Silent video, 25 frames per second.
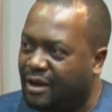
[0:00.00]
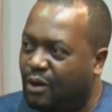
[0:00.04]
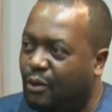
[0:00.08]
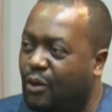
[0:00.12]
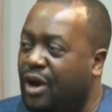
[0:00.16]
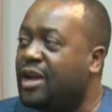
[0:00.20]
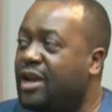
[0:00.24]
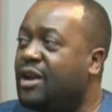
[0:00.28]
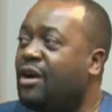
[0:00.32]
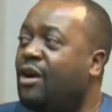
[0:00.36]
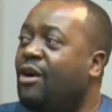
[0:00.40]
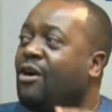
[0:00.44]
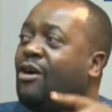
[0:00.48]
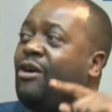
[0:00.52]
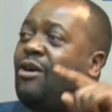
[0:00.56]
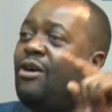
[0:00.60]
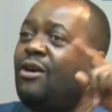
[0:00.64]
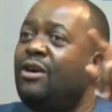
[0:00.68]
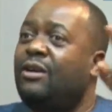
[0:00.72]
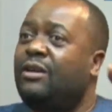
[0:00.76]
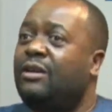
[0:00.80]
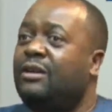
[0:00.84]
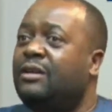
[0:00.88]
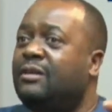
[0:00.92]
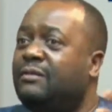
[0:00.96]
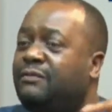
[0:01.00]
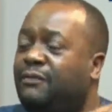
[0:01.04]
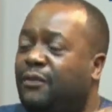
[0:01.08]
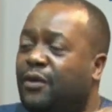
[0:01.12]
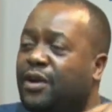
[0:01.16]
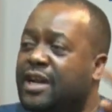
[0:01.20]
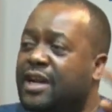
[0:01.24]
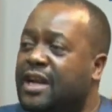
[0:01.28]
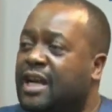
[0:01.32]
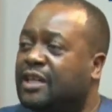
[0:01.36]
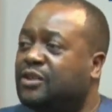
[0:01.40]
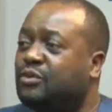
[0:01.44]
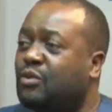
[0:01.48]
When all
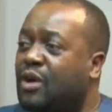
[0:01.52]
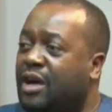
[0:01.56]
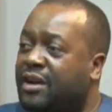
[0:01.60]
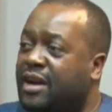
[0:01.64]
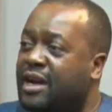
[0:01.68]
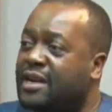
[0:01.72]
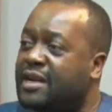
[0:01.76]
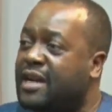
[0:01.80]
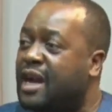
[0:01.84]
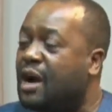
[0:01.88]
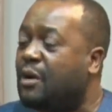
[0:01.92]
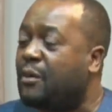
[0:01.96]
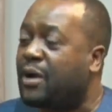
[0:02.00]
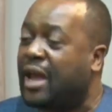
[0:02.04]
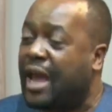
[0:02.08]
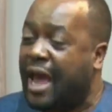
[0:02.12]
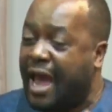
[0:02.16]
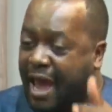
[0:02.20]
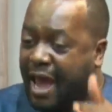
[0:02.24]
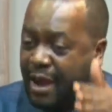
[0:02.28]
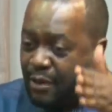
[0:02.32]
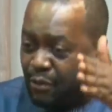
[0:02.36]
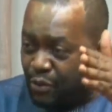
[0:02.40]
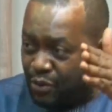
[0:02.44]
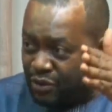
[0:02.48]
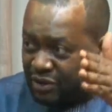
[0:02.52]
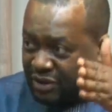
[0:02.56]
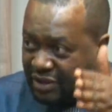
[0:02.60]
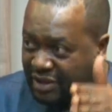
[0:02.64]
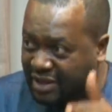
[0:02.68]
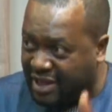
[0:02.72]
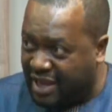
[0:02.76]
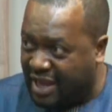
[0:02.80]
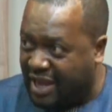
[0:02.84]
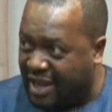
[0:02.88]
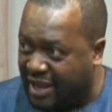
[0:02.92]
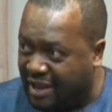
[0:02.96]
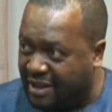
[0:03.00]
foreigners were running away, I was
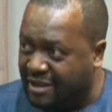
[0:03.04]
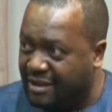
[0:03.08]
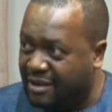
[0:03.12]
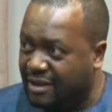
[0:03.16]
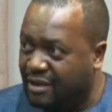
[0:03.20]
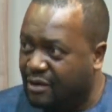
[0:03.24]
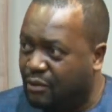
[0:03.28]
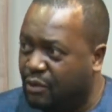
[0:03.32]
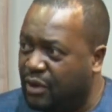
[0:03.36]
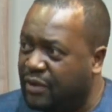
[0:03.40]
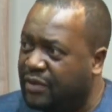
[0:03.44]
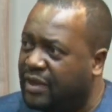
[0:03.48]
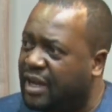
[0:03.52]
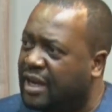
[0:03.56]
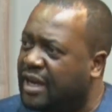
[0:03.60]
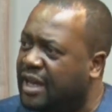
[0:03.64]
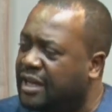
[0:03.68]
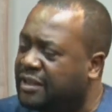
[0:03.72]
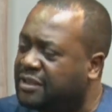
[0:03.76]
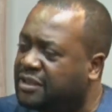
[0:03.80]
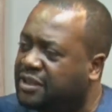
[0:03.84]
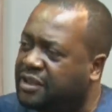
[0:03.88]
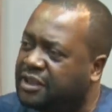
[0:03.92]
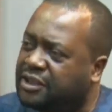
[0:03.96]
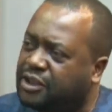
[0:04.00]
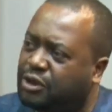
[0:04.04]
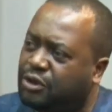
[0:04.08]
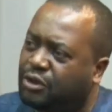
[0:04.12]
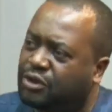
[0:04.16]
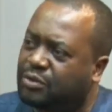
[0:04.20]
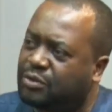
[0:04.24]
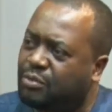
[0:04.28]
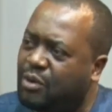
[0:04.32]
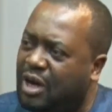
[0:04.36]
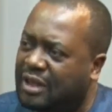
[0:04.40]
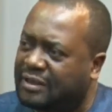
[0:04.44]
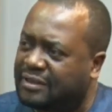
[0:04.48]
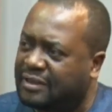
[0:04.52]
there with the late critical
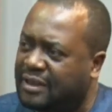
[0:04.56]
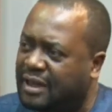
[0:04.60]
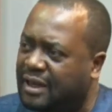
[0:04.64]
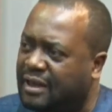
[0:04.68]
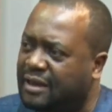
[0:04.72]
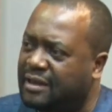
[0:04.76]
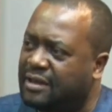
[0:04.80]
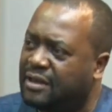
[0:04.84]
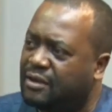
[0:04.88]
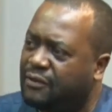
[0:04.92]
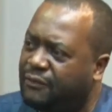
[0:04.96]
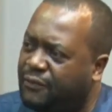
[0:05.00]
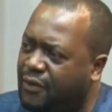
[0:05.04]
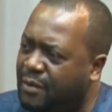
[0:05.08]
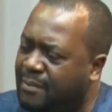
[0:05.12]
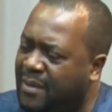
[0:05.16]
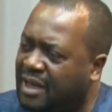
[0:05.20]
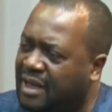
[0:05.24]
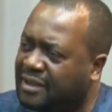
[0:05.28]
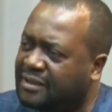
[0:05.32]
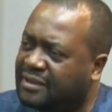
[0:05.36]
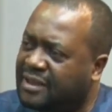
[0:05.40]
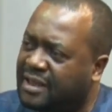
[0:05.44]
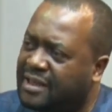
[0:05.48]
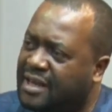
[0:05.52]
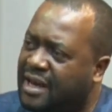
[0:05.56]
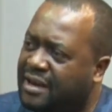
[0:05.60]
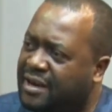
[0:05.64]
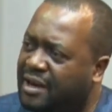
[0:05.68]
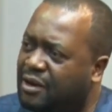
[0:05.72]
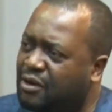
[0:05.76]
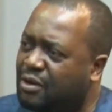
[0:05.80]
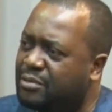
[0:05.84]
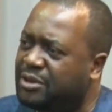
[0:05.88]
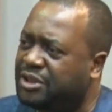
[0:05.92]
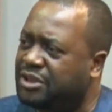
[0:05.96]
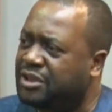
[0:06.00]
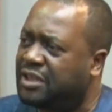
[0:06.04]
sponsor, former
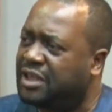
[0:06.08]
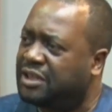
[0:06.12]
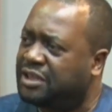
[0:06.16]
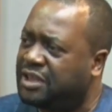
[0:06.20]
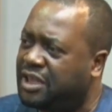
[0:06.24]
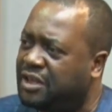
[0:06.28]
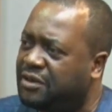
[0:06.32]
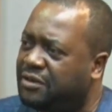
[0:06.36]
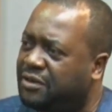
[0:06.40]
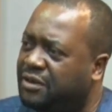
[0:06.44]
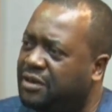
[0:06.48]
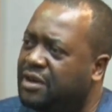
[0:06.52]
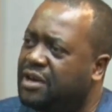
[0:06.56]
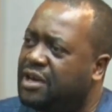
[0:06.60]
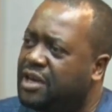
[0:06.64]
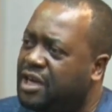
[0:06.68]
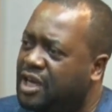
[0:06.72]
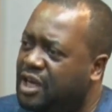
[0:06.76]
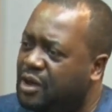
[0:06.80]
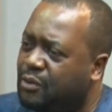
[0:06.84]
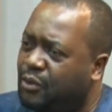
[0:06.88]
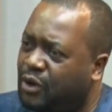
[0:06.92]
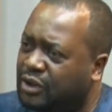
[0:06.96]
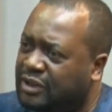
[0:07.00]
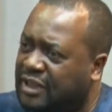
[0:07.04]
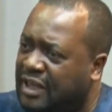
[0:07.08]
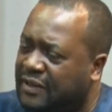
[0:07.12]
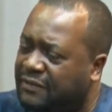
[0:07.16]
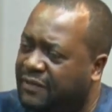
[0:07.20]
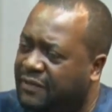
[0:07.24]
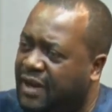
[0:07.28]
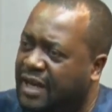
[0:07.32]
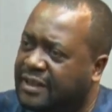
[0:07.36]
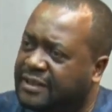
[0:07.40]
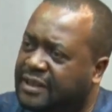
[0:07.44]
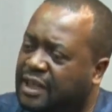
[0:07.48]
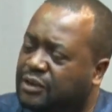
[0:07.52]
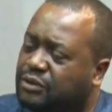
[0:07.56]
ZRA Commissioner General. He was
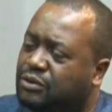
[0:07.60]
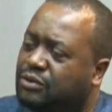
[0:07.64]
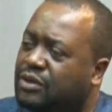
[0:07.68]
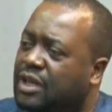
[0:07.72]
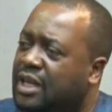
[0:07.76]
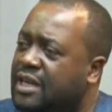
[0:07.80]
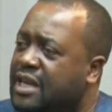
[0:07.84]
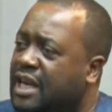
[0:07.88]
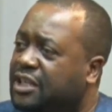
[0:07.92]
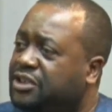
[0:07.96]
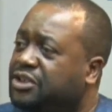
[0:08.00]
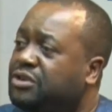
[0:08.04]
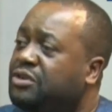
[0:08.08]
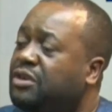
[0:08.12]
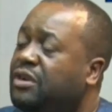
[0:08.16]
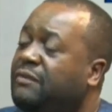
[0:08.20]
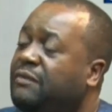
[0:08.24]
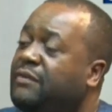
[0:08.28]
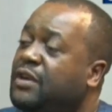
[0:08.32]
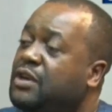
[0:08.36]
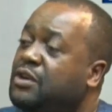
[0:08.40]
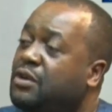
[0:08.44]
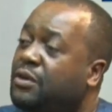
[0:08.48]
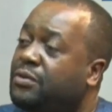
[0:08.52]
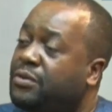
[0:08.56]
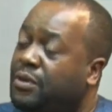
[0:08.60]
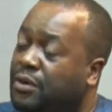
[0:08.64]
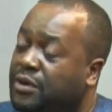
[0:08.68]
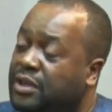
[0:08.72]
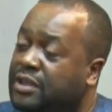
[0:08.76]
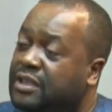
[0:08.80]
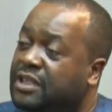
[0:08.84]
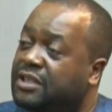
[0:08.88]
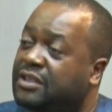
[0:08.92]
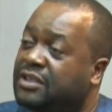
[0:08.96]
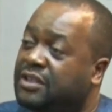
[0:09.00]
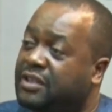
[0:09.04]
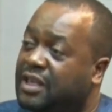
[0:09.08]
advisor to the National Revenue
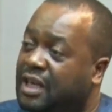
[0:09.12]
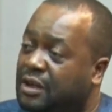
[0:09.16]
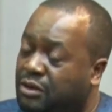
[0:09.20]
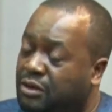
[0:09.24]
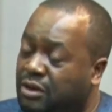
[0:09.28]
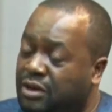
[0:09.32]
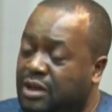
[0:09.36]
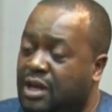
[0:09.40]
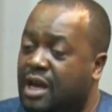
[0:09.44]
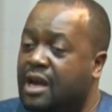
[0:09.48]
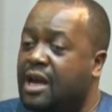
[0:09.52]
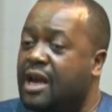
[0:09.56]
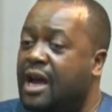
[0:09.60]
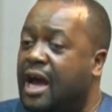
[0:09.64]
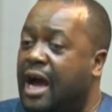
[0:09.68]
Authority in Sierra Leone.